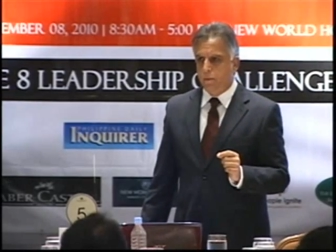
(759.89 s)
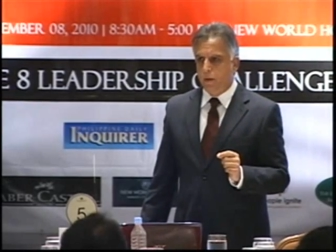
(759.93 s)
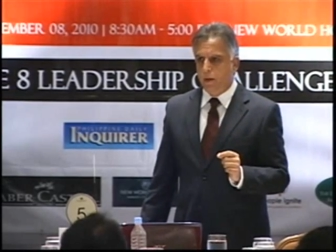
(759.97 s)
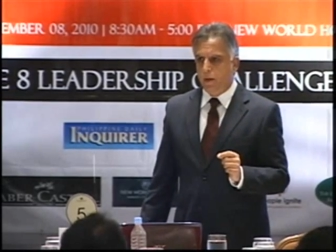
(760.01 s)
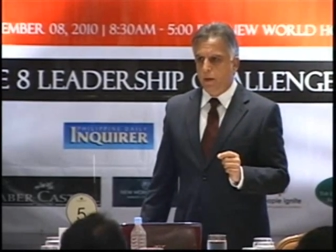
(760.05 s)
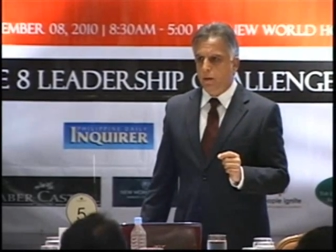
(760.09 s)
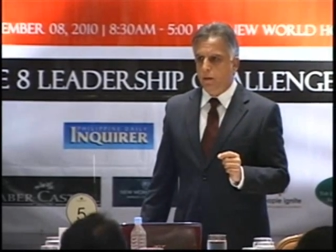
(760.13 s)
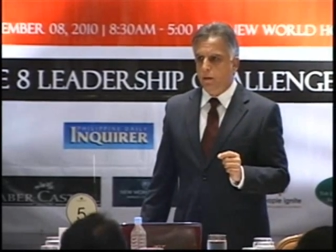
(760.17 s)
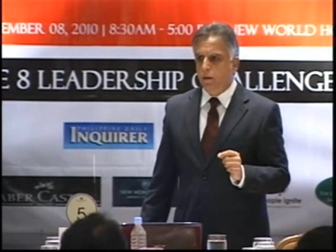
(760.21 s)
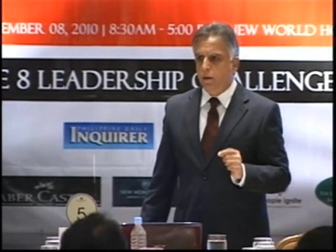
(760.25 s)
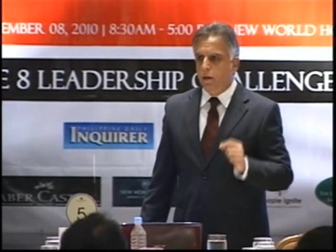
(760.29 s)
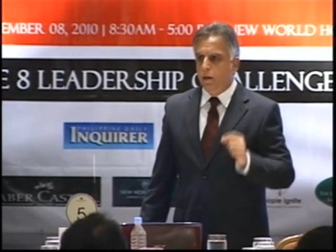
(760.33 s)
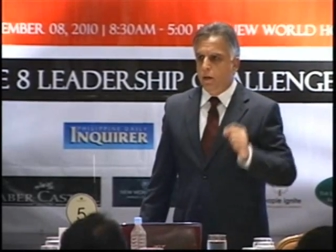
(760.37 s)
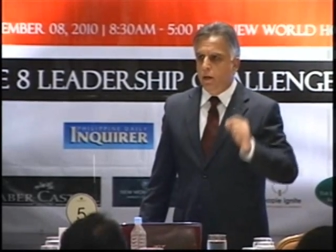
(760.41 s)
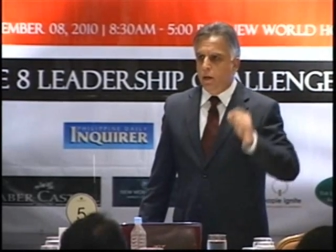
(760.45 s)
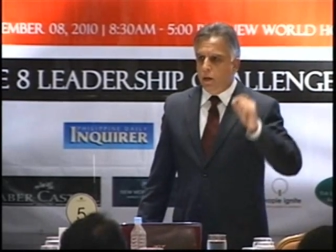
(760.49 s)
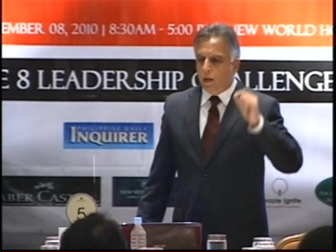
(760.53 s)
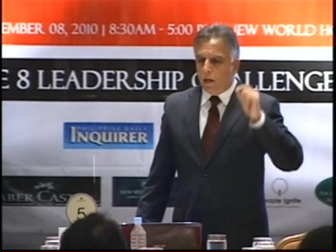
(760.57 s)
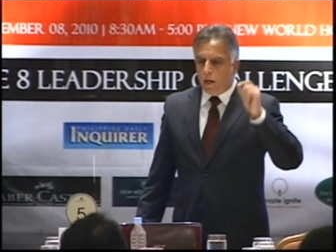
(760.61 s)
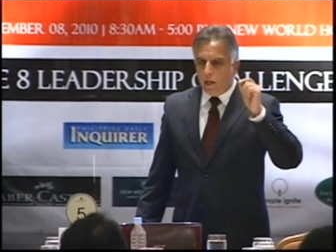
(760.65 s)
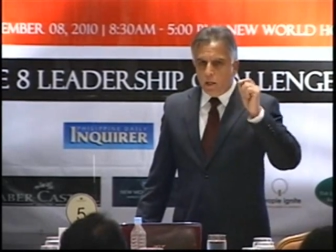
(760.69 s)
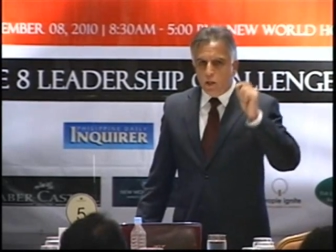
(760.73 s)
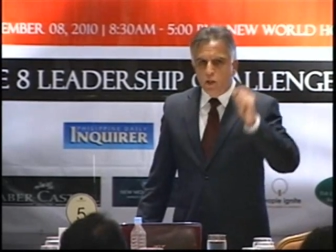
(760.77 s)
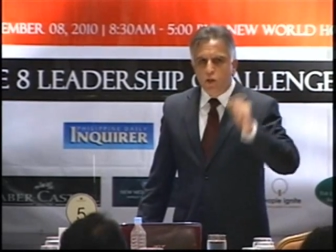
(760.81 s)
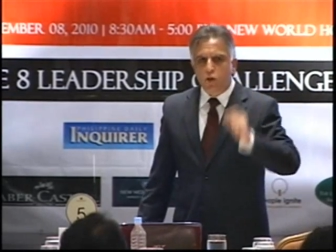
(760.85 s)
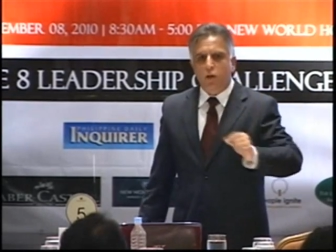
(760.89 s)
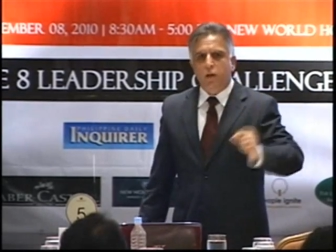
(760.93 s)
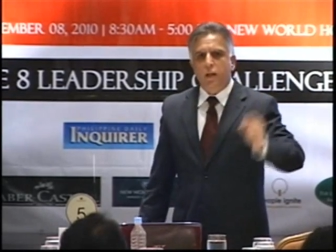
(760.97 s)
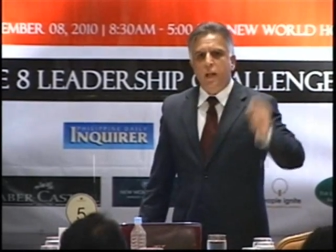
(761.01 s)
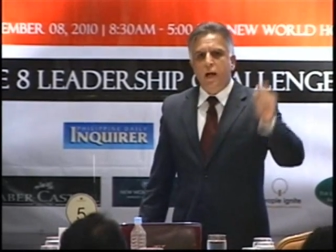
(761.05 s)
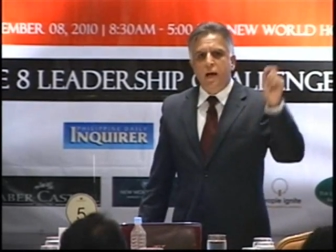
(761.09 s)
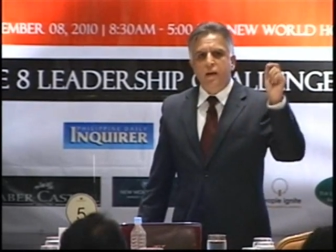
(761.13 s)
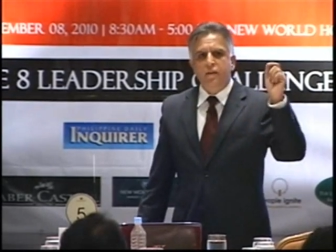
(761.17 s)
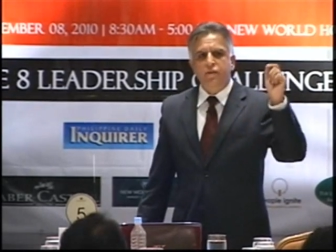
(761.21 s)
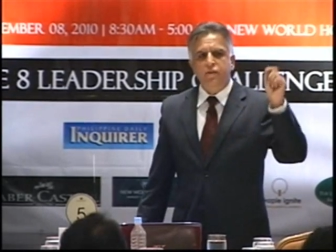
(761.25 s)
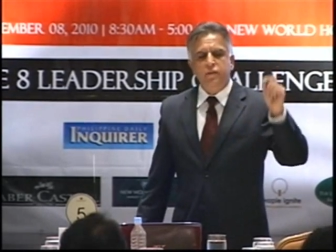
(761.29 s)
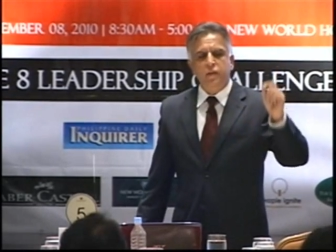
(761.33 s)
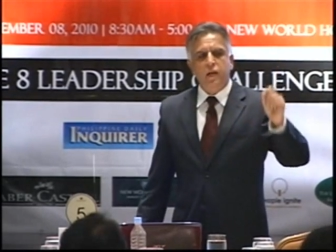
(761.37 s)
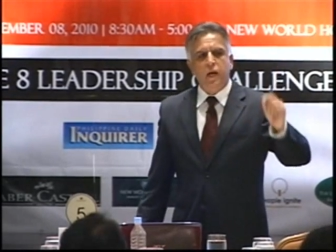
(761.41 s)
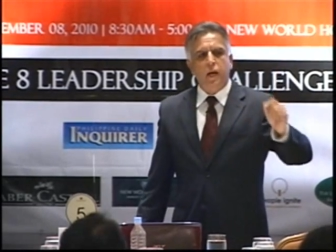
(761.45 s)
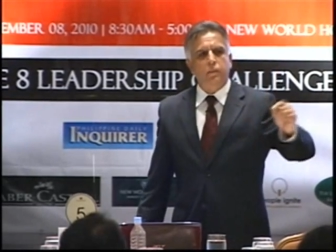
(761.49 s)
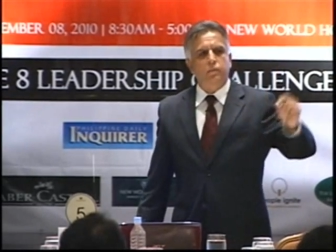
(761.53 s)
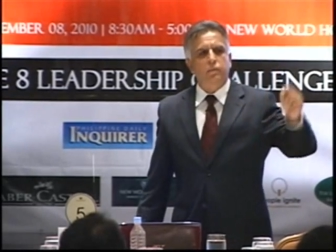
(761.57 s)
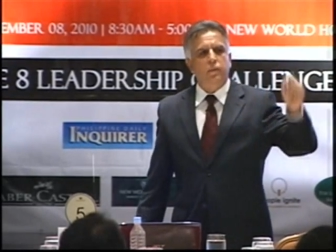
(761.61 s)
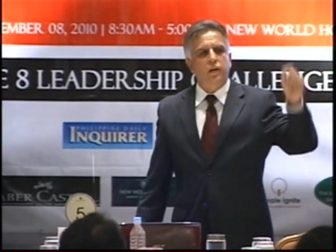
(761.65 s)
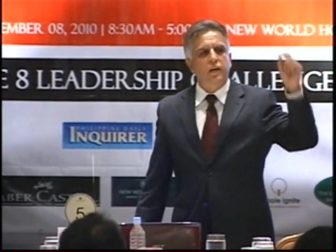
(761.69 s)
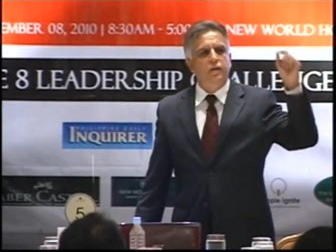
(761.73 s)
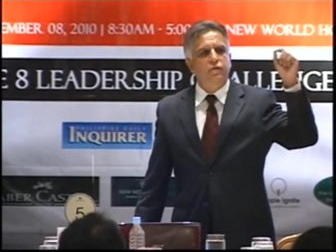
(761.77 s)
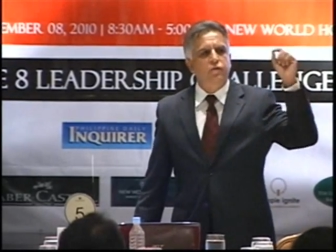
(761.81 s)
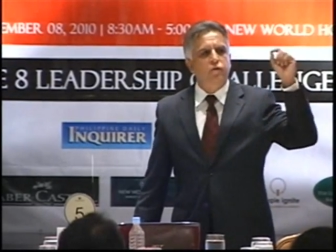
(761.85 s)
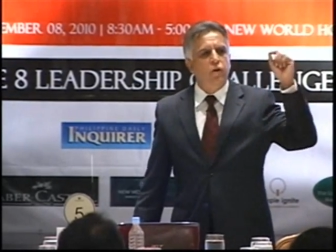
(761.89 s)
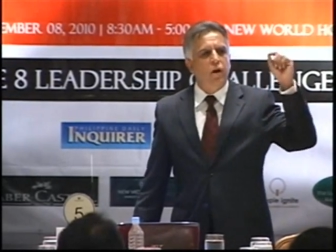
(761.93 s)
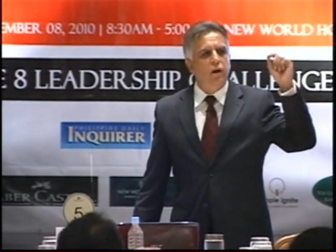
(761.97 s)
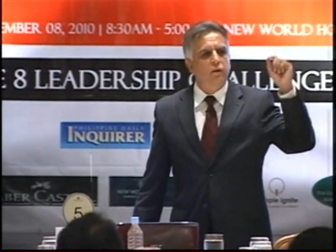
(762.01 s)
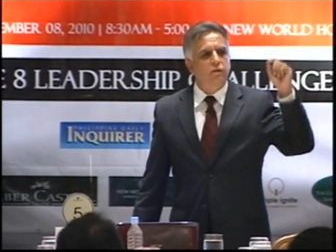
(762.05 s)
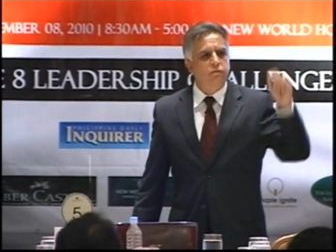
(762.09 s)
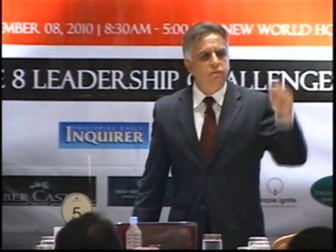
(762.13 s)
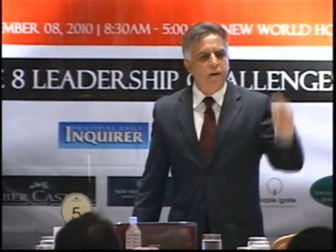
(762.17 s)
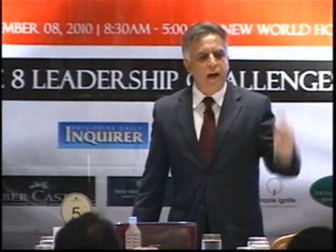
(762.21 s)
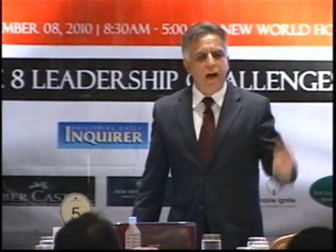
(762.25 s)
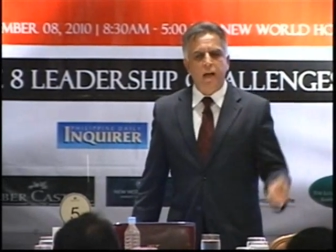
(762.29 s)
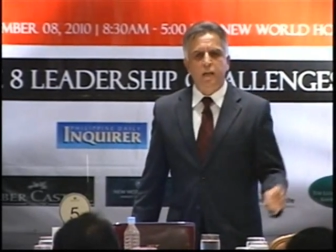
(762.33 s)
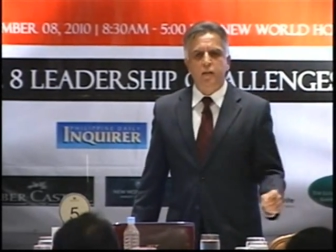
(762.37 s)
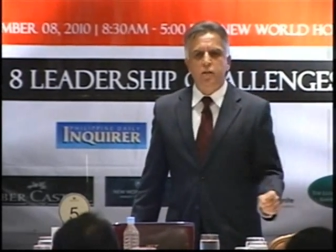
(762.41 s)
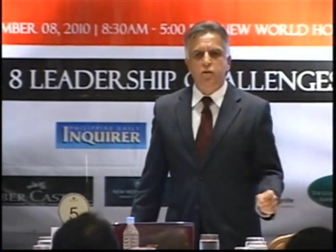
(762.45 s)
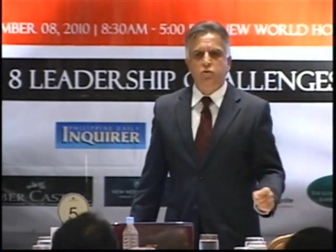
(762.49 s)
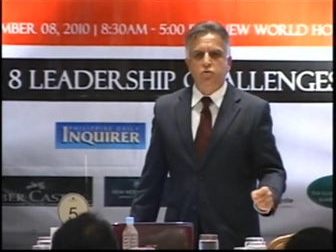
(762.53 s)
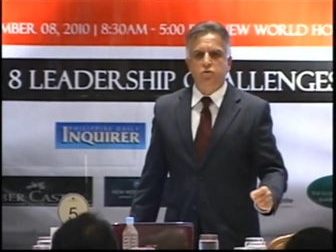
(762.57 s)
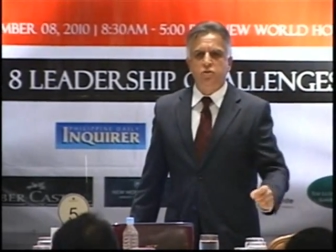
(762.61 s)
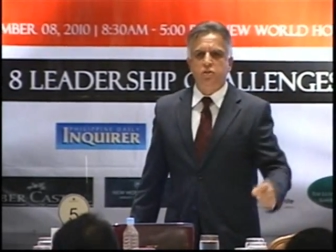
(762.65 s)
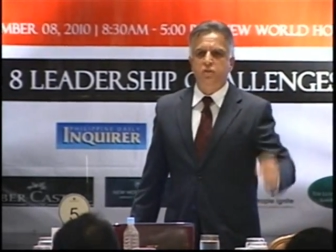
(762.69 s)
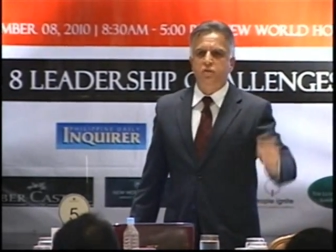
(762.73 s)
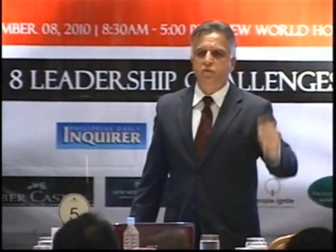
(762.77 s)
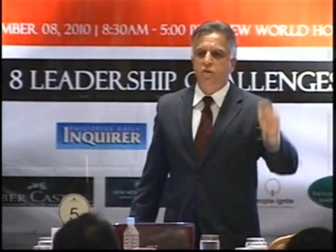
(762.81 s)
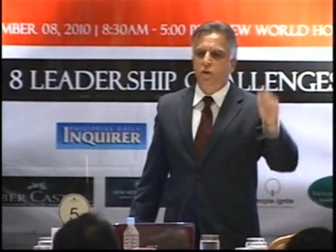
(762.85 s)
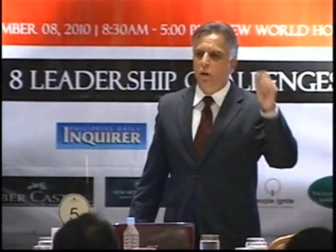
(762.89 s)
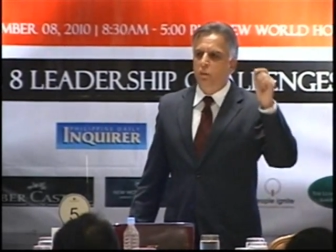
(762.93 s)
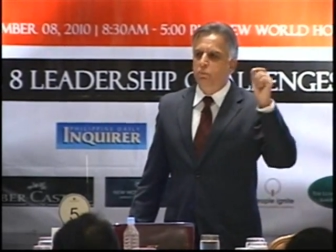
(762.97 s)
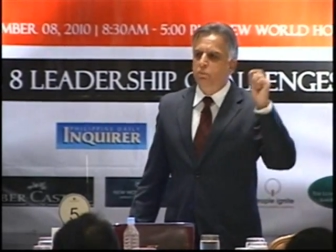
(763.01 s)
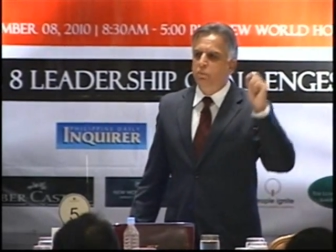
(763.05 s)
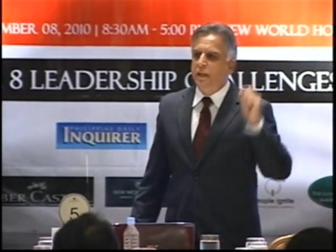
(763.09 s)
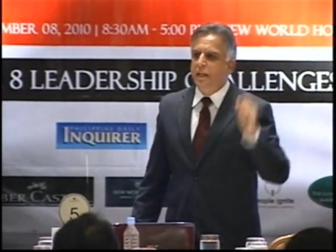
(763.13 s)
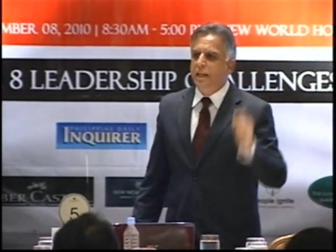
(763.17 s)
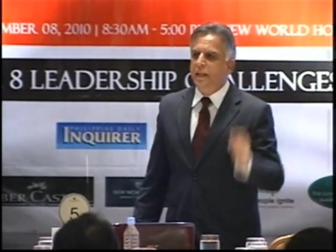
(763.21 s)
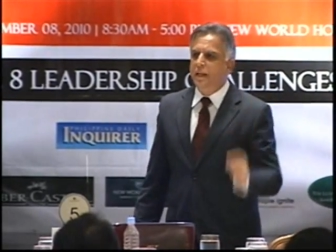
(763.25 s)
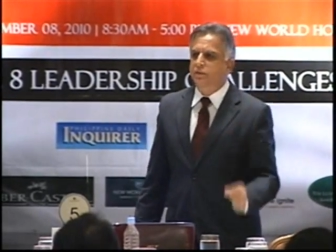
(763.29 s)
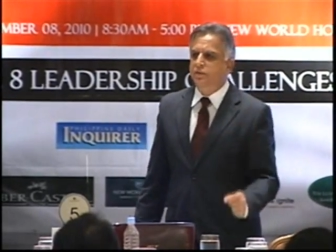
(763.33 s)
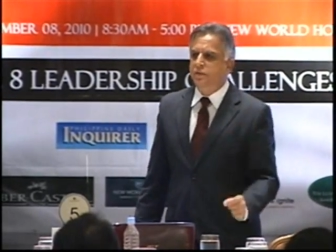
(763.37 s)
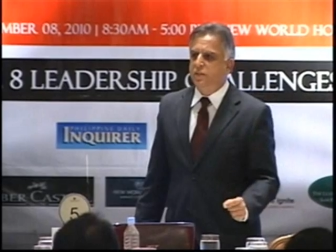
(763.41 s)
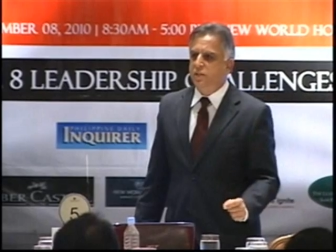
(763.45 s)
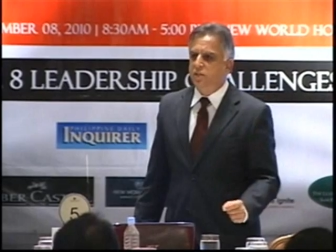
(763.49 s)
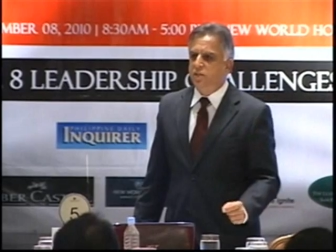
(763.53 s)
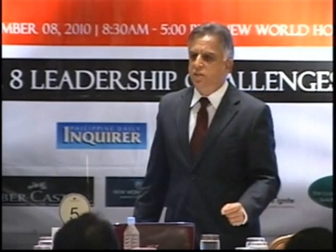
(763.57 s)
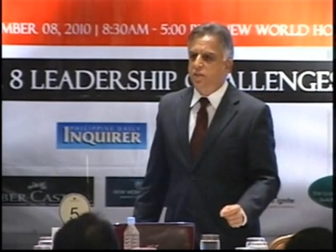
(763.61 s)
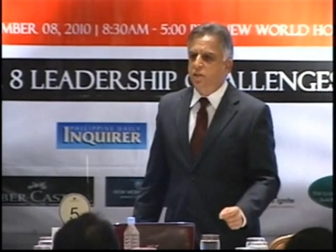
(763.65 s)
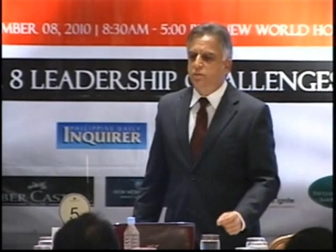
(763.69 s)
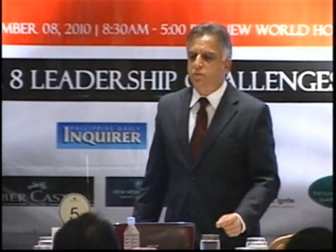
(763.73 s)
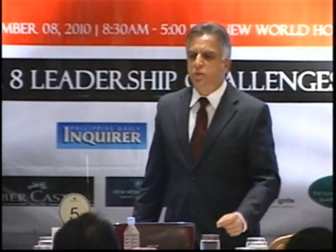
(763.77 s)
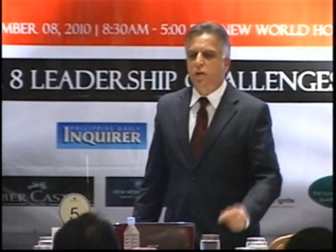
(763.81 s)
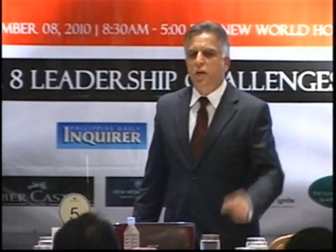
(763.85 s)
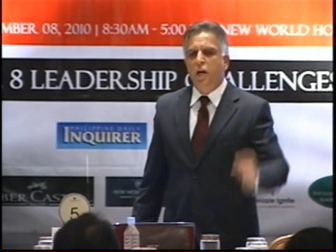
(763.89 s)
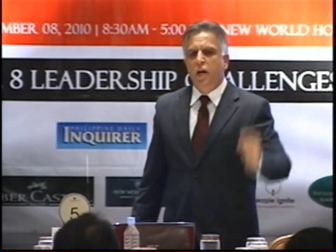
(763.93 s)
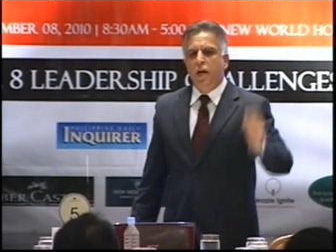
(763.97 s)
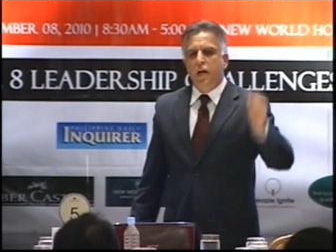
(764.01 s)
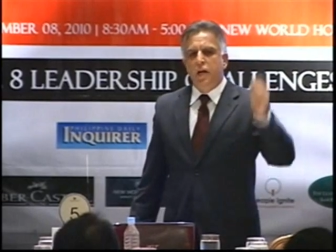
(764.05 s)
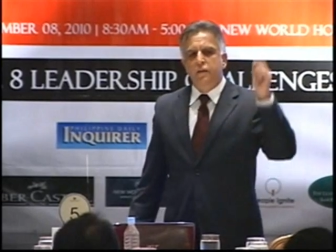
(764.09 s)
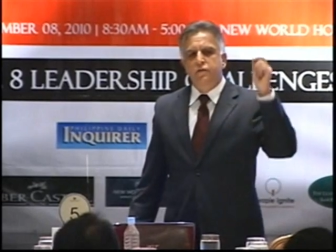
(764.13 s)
Yeah? In your lifetime, if you have values, if you have belief systems,